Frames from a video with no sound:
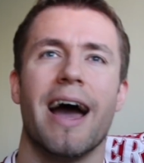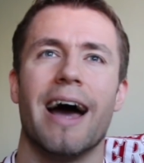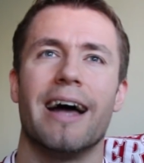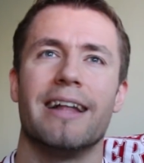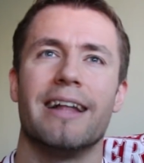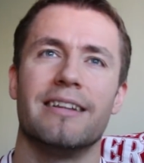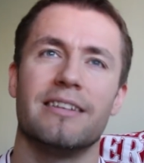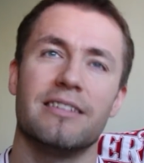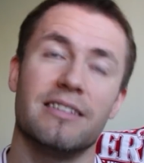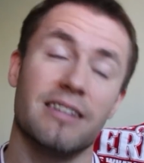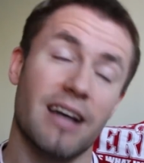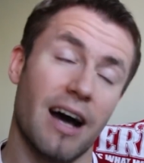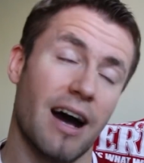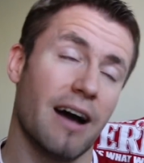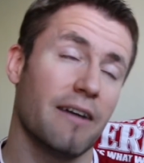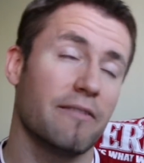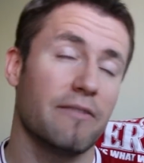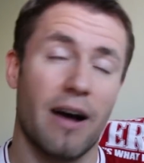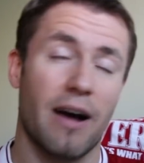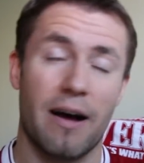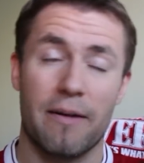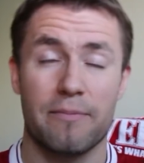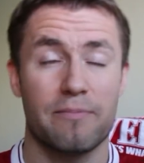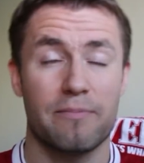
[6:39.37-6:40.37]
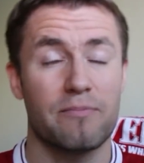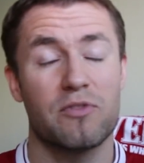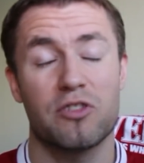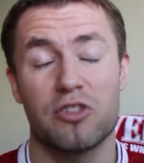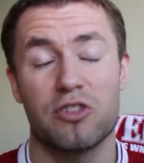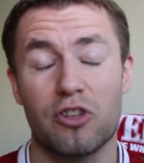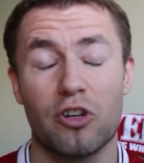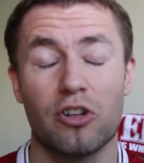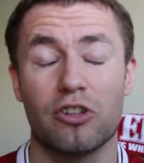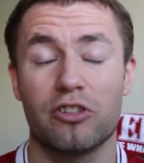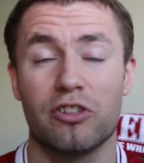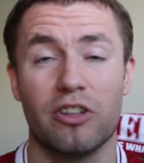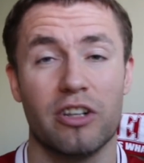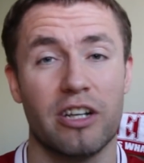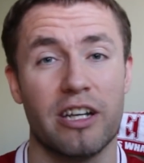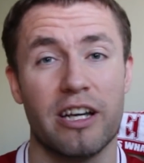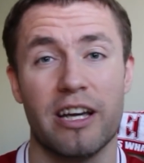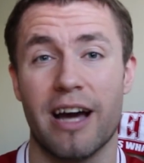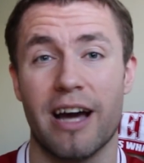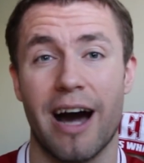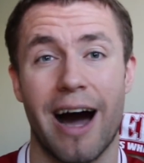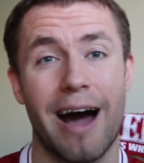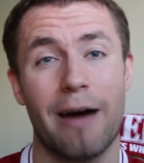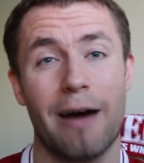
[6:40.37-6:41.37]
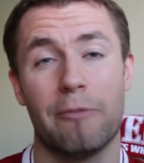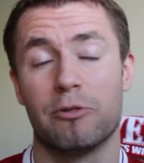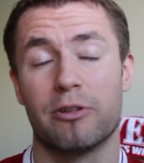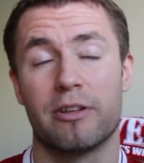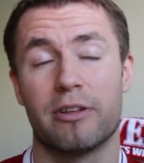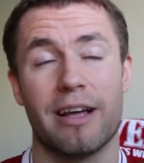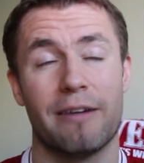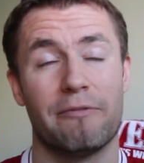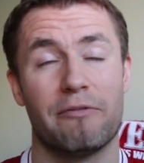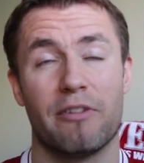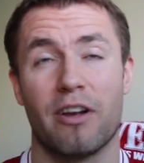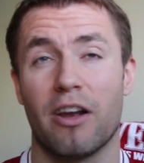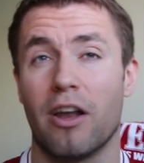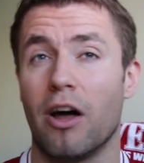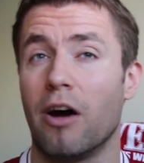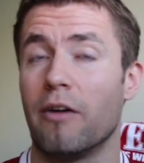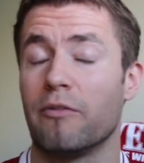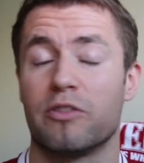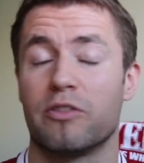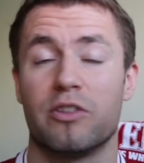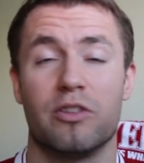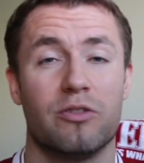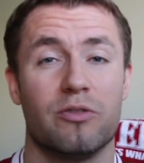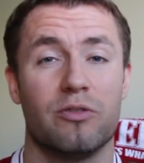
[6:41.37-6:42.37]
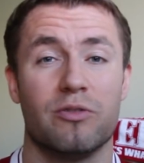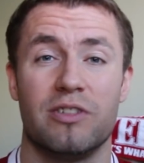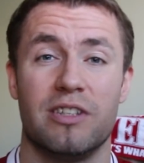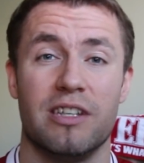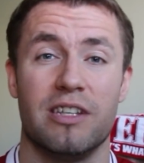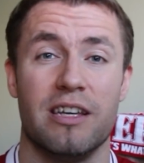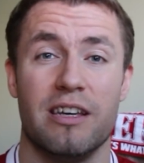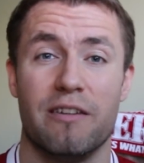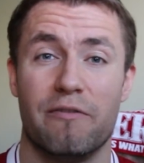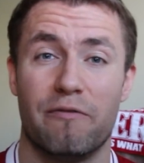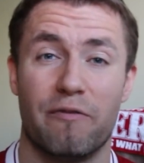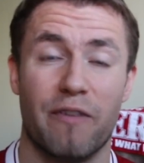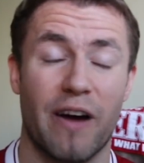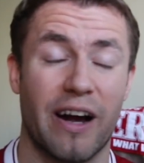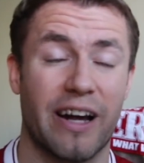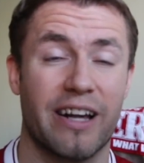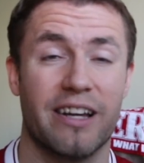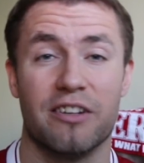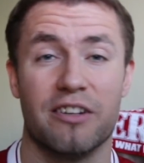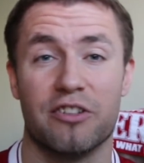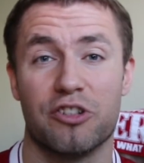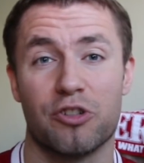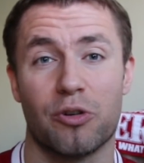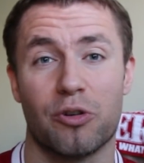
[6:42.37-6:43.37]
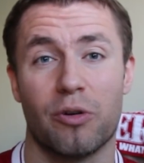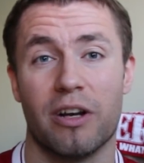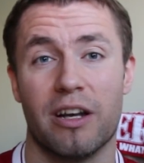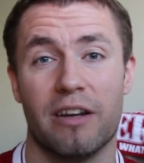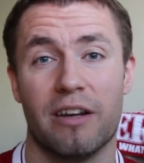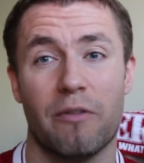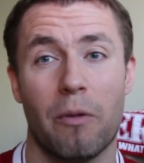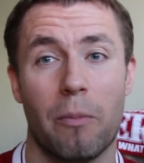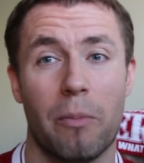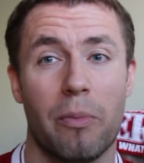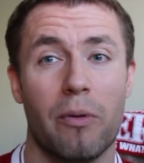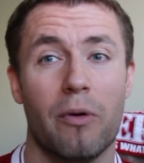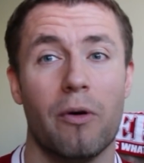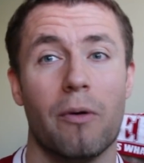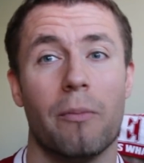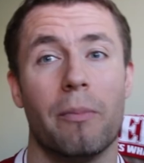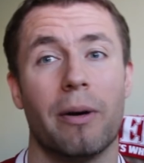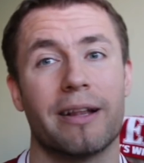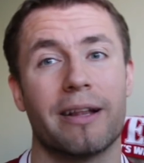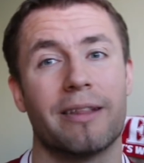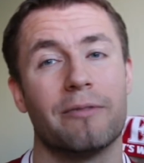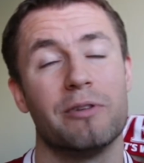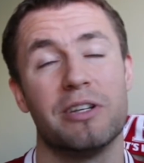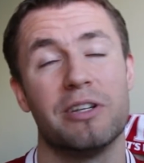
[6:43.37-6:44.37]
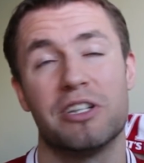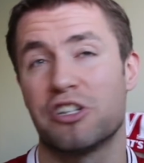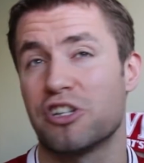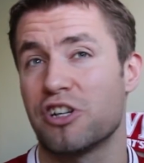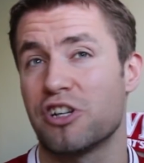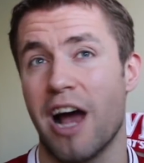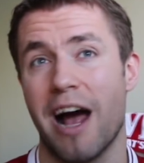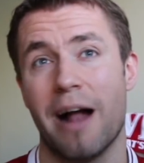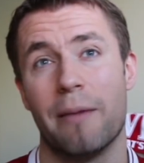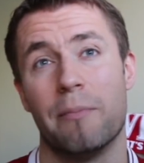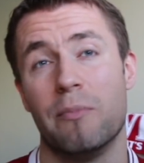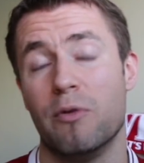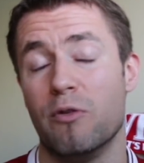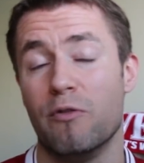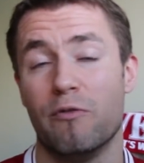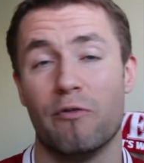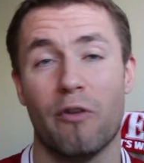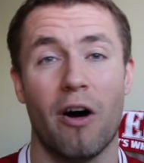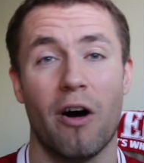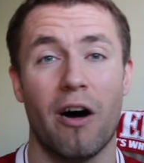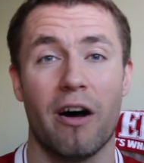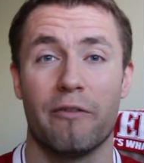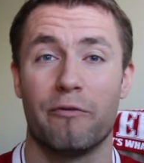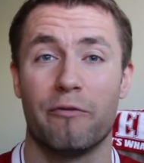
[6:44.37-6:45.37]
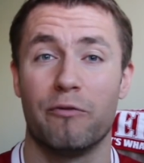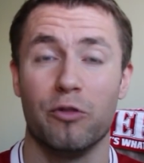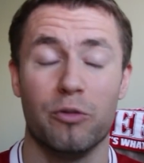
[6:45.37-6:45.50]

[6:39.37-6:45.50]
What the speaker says: And I would have loved to see Fekir join Liverpool, but we shall move on.